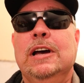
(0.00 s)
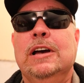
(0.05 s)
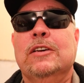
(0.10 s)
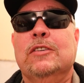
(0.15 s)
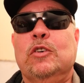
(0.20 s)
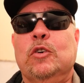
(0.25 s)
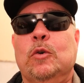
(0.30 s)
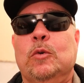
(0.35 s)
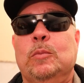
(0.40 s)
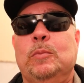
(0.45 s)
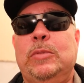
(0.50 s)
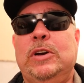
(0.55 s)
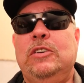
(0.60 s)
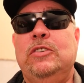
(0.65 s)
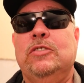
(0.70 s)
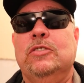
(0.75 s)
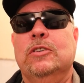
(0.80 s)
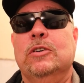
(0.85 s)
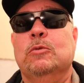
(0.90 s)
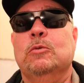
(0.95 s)
So be
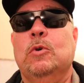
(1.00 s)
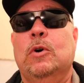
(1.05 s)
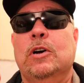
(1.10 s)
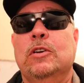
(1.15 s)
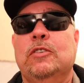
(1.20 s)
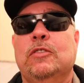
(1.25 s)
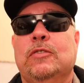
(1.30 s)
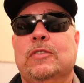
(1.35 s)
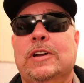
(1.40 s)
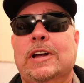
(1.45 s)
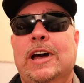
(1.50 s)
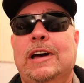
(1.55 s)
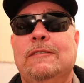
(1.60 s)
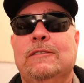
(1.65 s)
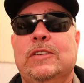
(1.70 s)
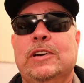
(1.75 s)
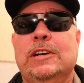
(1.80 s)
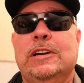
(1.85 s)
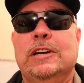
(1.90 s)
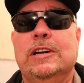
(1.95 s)
sure and watch for that
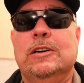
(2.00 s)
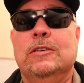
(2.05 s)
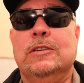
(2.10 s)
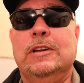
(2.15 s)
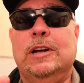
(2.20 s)
video.